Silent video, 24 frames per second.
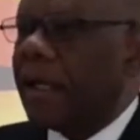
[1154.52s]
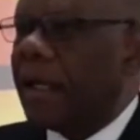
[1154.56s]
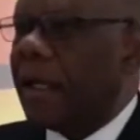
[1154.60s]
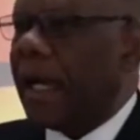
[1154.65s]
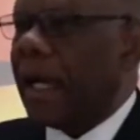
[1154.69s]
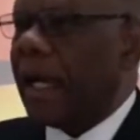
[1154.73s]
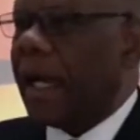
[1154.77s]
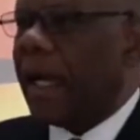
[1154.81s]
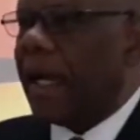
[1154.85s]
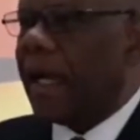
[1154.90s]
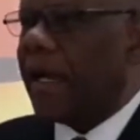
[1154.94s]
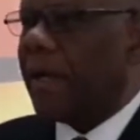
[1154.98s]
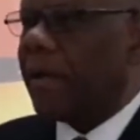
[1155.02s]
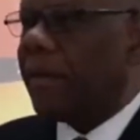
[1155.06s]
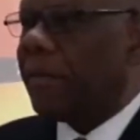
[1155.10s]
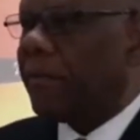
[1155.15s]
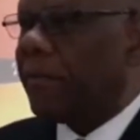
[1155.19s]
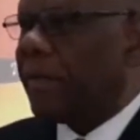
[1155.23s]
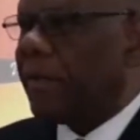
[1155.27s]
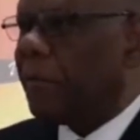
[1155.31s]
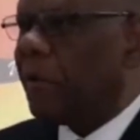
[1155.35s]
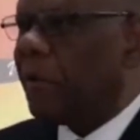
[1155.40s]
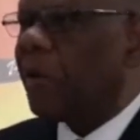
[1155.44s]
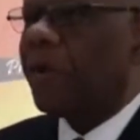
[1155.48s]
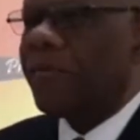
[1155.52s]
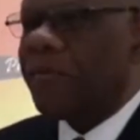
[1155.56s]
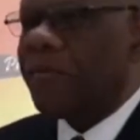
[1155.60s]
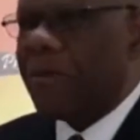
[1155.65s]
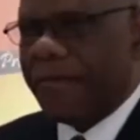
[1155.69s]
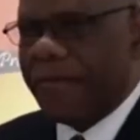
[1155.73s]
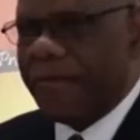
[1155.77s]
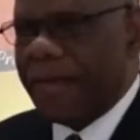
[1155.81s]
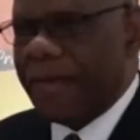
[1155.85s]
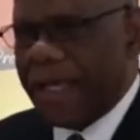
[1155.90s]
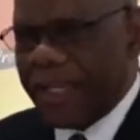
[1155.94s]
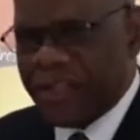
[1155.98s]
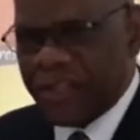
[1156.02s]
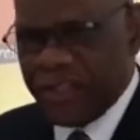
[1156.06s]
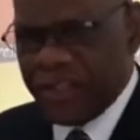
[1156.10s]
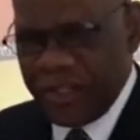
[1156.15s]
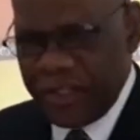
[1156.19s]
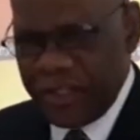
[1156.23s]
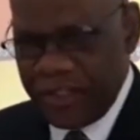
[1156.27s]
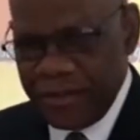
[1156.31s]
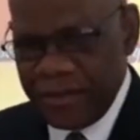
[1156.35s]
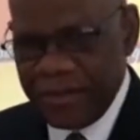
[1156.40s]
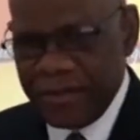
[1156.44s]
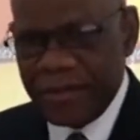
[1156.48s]
the book of Revelation
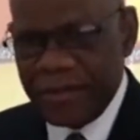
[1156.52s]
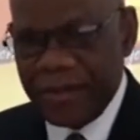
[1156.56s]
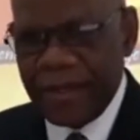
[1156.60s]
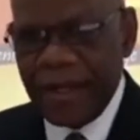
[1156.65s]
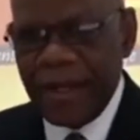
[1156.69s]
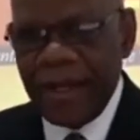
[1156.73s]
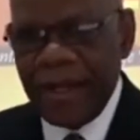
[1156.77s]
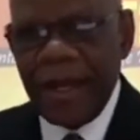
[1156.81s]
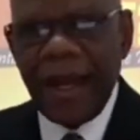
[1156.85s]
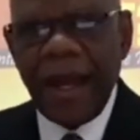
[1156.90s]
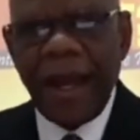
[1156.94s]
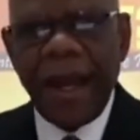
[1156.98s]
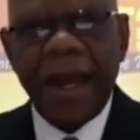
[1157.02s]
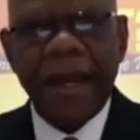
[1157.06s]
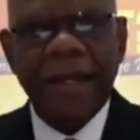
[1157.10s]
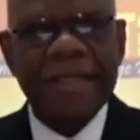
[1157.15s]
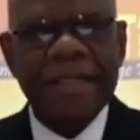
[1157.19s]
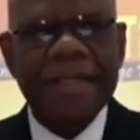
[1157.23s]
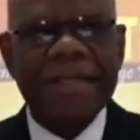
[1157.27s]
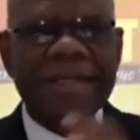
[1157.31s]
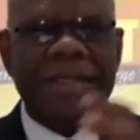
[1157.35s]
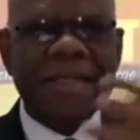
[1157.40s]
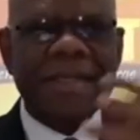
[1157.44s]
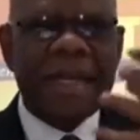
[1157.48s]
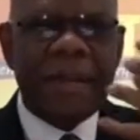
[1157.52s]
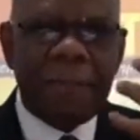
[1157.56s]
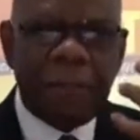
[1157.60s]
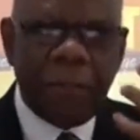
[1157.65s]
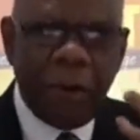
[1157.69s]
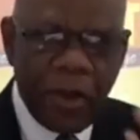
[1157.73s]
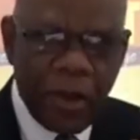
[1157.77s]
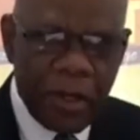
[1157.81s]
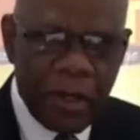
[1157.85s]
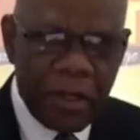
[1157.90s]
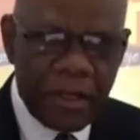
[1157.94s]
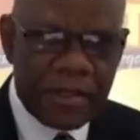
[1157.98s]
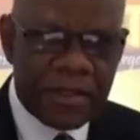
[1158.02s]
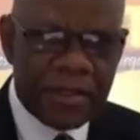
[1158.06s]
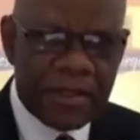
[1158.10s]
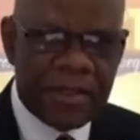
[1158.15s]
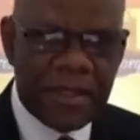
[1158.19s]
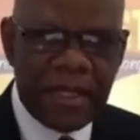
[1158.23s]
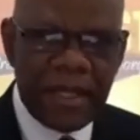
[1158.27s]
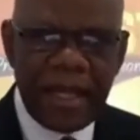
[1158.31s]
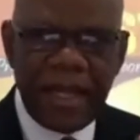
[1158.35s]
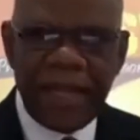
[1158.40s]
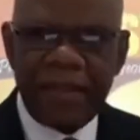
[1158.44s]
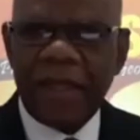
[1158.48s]
are symbols
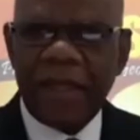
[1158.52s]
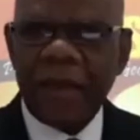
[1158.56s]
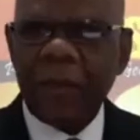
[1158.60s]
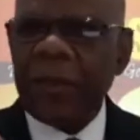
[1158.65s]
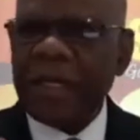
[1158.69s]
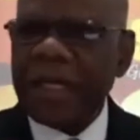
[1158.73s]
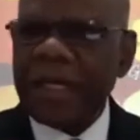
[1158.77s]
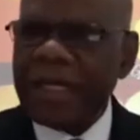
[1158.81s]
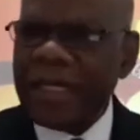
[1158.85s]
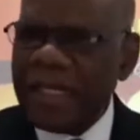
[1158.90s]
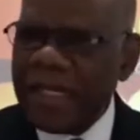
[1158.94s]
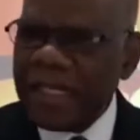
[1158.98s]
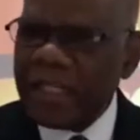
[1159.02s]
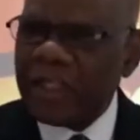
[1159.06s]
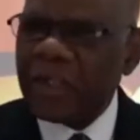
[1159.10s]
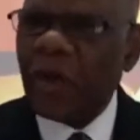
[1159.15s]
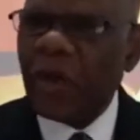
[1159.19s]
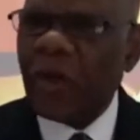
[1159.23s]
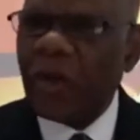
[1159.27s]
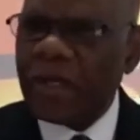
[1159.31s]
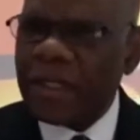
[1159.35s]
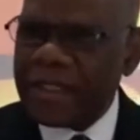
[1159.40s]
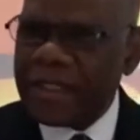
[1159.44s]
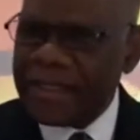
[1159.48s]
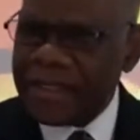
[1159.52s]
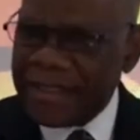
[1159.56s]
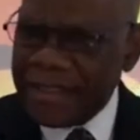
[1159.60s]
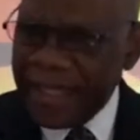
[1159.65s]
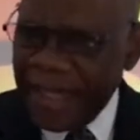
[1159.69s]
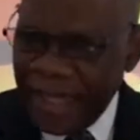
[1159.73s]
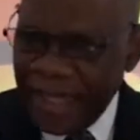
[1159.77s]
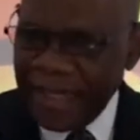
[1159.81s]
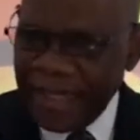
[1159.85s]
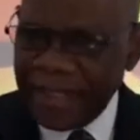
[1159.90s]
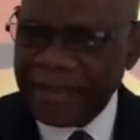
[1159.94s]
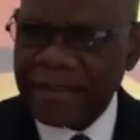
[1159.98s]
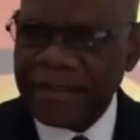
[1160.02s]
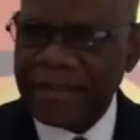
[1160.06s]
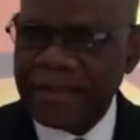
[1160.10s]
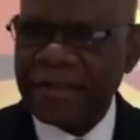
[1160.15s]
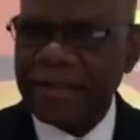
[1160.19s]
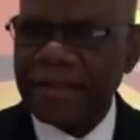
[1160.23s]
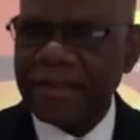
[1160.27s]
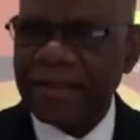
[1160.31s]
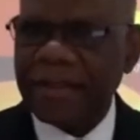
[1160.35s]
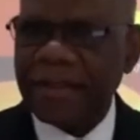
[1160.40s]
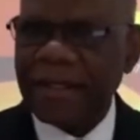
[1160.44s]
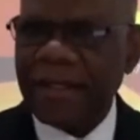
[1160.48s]
that we need to understand
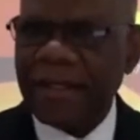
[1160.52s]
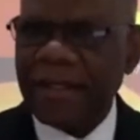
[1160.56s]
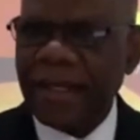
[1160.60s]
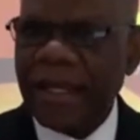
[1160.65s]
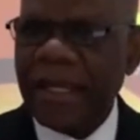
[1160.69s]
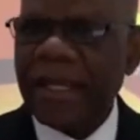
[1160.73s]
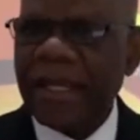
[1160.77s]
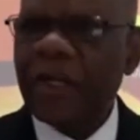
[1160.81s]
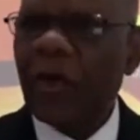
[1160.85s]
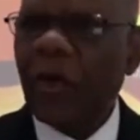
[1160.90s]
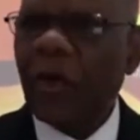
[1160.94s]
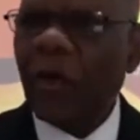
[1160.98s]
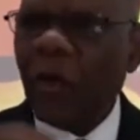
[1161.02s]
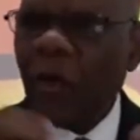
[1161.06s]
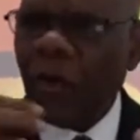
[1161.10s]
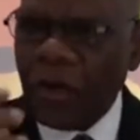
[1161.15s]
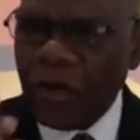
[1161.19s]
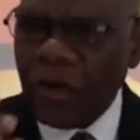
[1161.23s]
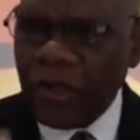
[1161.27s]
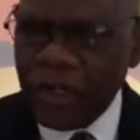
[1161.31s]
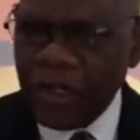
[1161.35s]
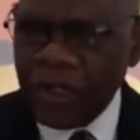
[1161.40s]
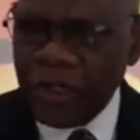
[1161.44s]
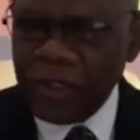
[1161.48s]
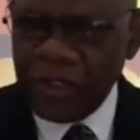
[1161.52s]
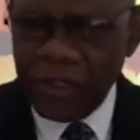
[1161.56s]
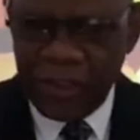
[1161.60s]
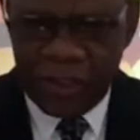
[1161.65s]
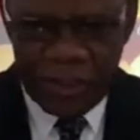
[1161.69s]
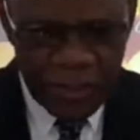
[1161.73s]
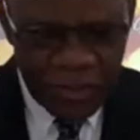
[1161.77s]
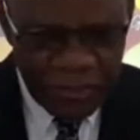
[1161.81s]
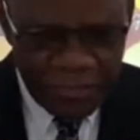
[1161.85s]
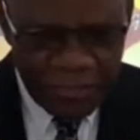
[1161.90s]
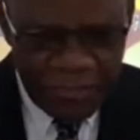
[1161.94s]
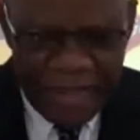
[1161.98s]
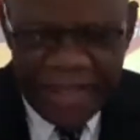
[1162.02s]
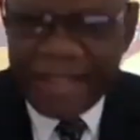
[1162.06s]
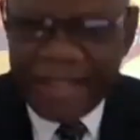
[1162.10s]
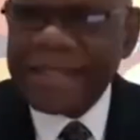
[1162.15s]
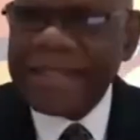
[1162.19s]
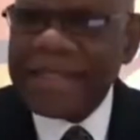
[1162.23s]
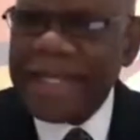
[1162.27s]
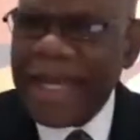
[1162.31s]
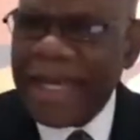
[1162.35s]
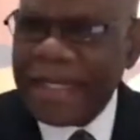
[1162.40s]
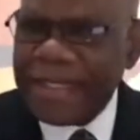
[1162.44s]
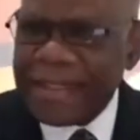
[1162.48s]
in order to make
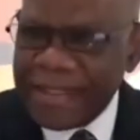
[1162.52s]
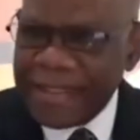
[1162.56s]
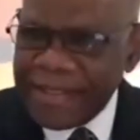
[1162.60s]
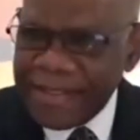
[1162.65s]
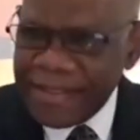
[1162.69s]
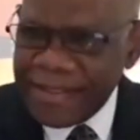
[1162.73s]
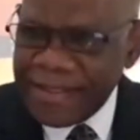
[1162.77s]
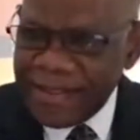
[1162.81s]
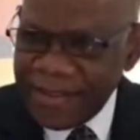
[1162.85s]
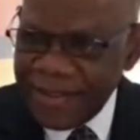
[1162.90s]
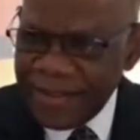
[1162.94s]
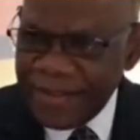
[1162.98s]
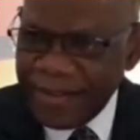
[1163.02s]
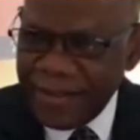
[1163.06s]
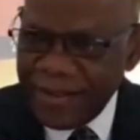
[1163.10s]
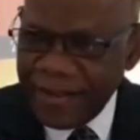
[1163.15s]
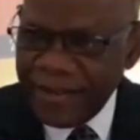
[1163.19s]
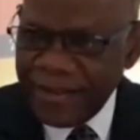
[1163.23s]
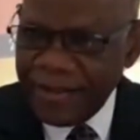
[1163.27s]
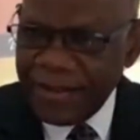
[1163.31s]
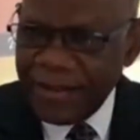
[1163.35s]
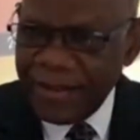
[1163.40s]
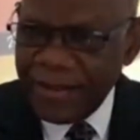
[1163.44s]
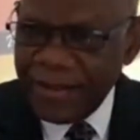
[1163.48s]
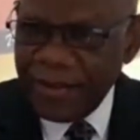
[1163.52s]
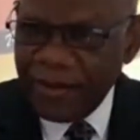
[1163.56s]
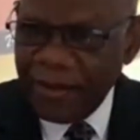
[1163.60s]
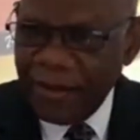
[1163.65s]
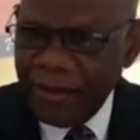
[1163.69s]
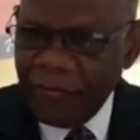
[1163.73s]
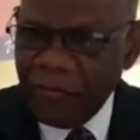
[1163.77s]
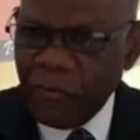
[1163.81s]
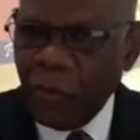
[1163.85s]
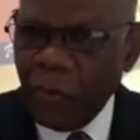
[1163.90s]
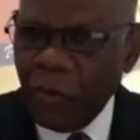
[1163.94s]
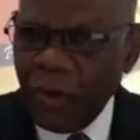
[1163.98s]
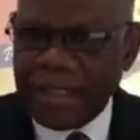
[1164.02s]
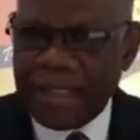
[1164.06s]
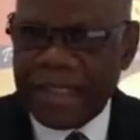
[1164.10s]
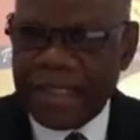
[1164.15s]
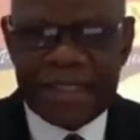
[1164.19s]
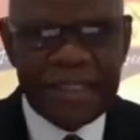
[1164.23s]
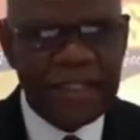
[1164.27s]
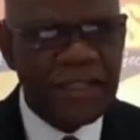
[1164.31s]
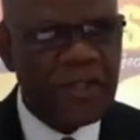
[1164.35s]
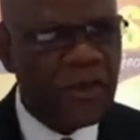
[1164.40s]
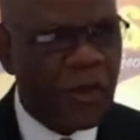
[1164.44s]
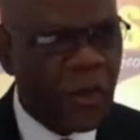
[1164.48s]
sense of what it
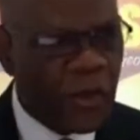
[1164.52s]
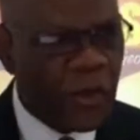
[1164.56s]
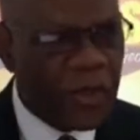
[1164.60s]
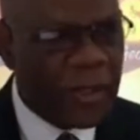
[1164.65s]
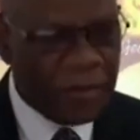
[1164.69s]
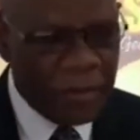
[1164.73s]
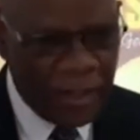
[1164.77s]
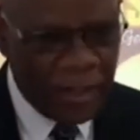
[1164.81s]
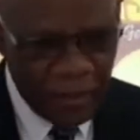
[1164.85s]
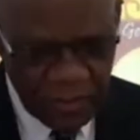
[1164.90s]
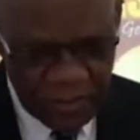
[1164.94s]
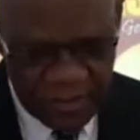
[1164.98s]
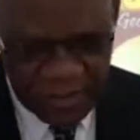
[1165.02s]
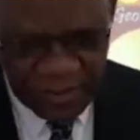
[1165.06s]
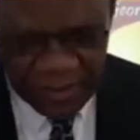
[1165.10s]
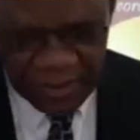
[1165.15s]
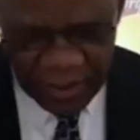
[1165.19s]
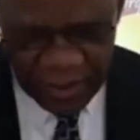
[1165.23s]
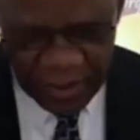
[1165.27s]
is talking about